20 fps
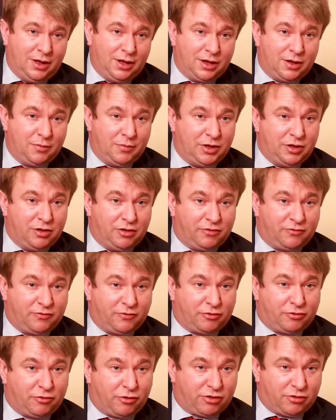can be used for
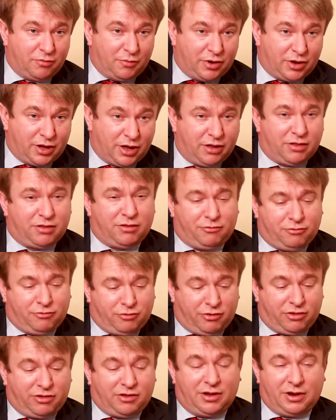
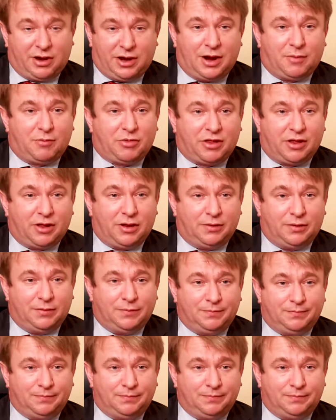cross-sell and upsell.